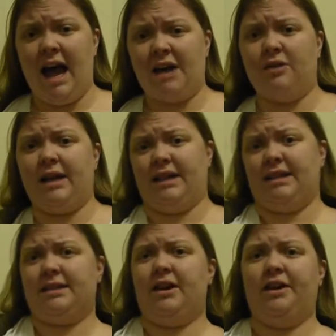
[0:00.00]
and you'll get
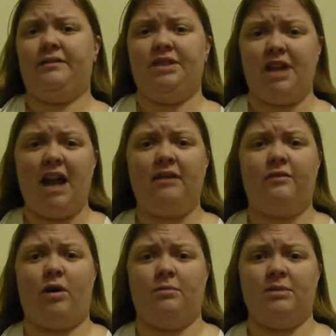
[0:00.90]
this kind of a gel
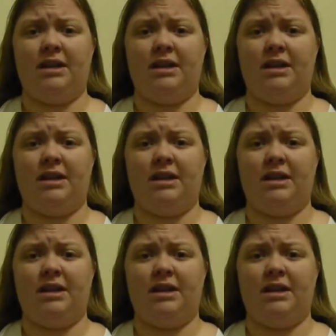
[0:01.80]
formed.